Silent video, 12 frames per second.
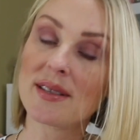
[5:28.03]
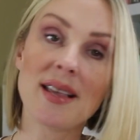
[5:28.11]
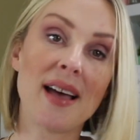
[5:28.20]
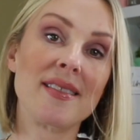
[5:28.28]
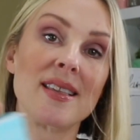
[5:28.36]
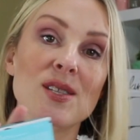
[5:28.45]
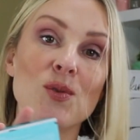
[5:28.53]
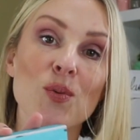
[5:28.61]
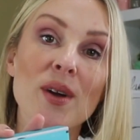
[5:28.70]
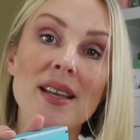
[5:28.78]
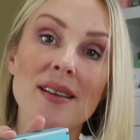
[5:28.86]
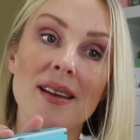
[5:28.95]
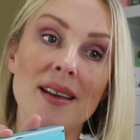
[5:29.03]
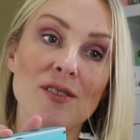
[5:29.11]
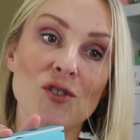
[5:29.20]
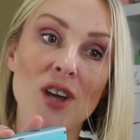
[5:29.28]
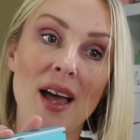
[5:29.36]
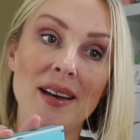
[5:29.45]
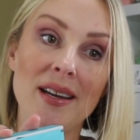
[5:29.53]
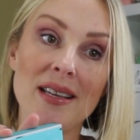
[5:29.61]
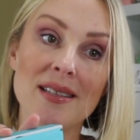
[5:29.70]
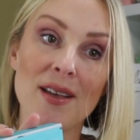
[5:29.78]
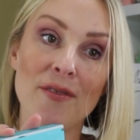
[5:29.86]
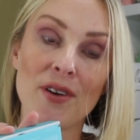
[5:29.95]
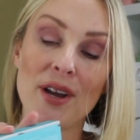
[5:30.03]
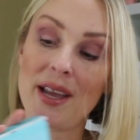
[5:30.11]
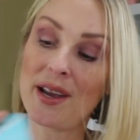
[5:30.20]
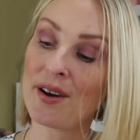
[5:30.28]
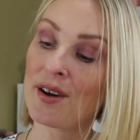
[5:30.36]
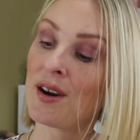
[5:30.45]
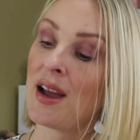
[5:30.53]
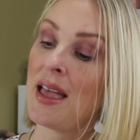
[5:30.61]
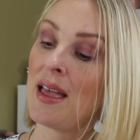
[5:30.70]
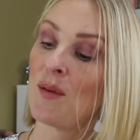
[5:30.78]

side that's written in Chinese over here,